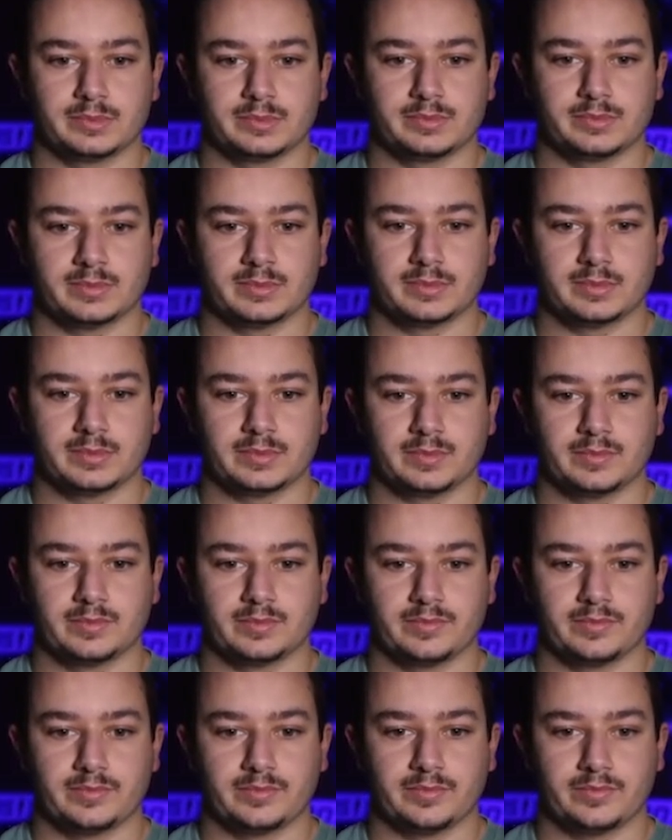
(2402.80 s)

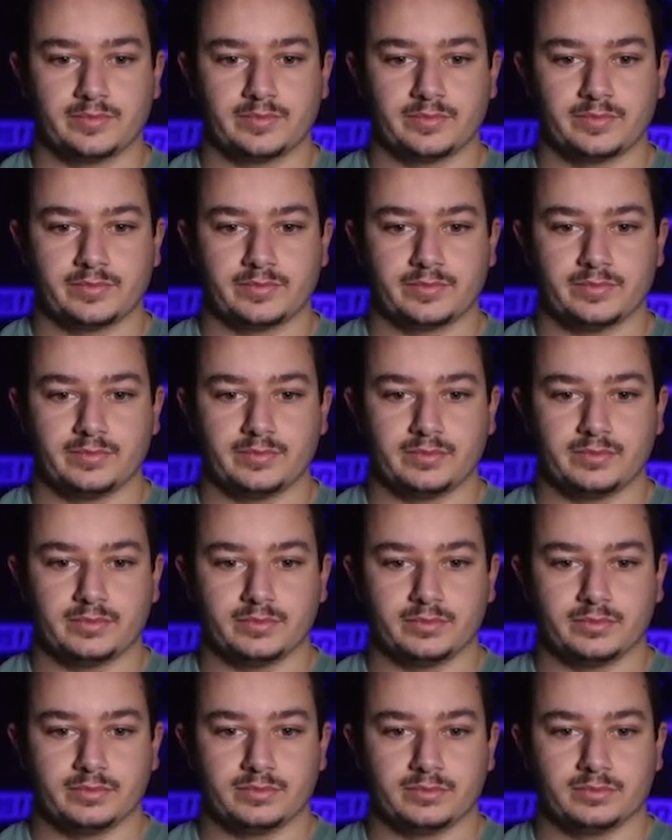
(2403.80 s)

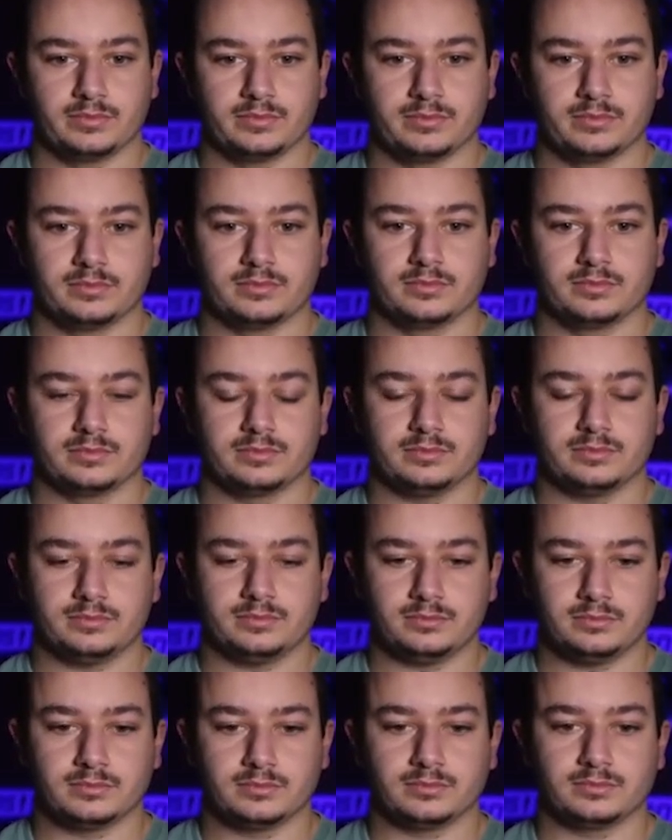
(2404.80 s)

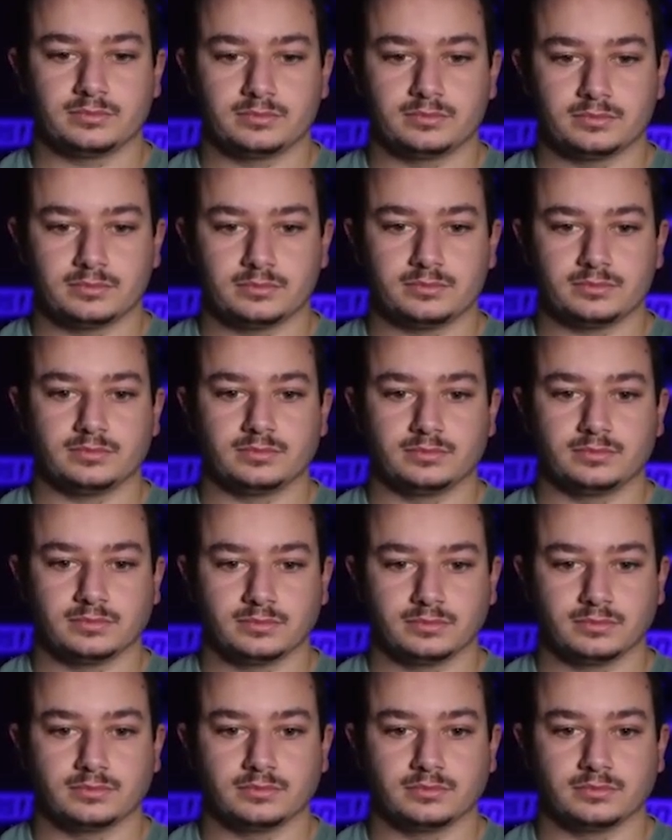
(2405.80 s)

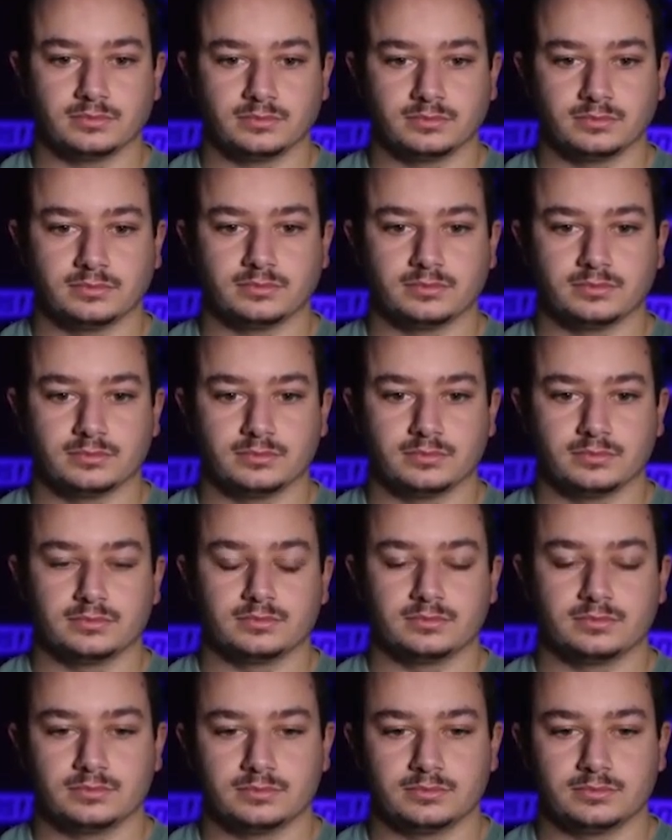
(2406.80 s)

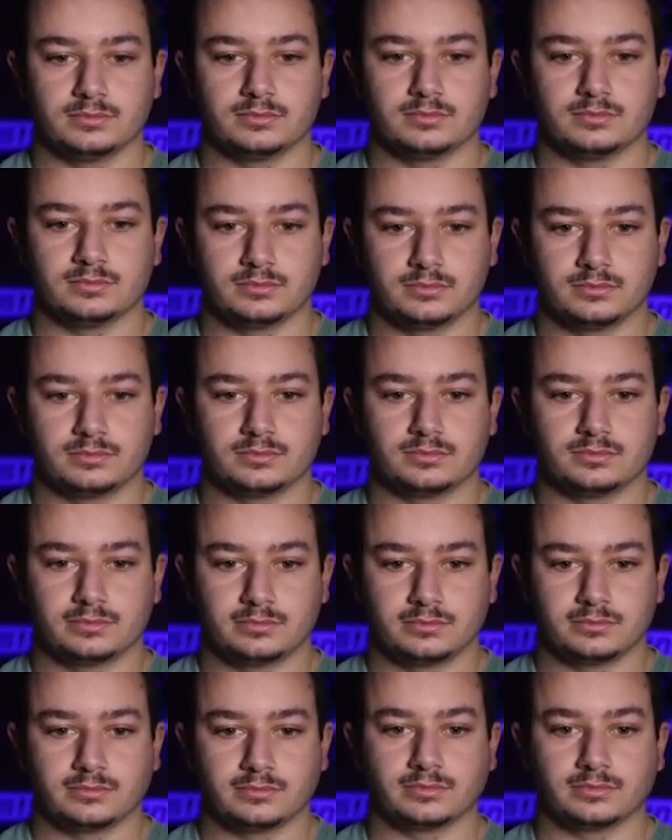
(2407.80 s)

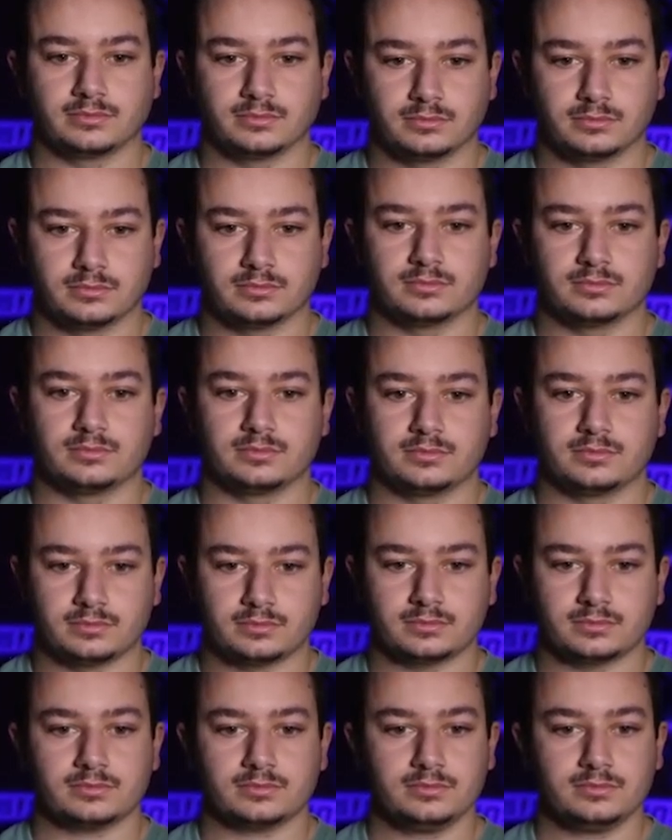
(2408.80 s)

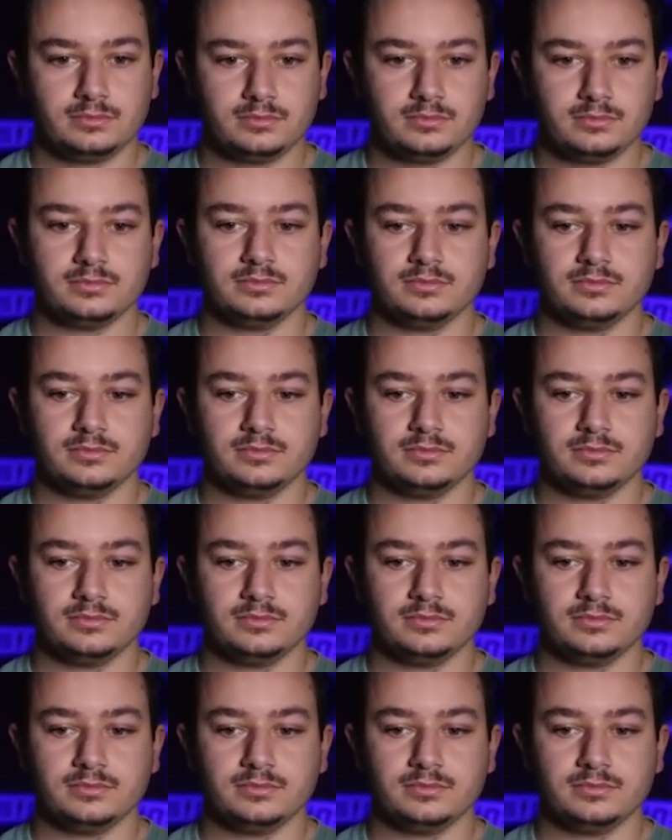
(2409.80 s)
(silent)